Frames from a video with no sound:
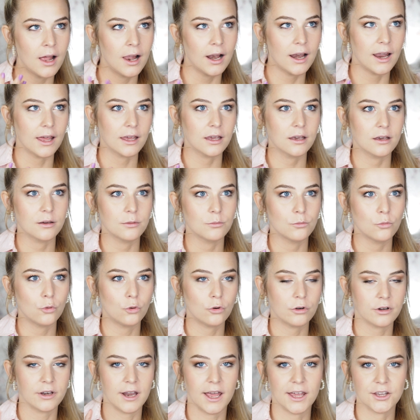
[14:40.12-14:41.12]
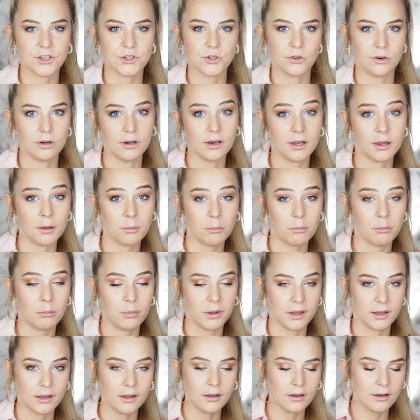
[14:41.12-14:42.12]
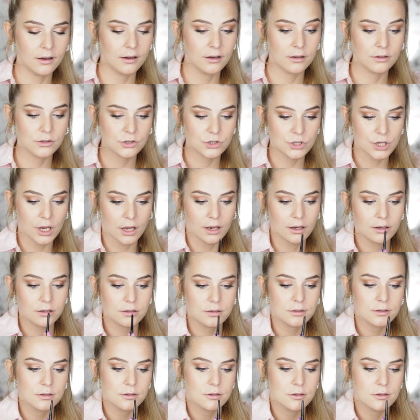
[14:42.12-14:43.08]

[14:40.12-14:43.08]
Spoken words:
like more naturally pink shade.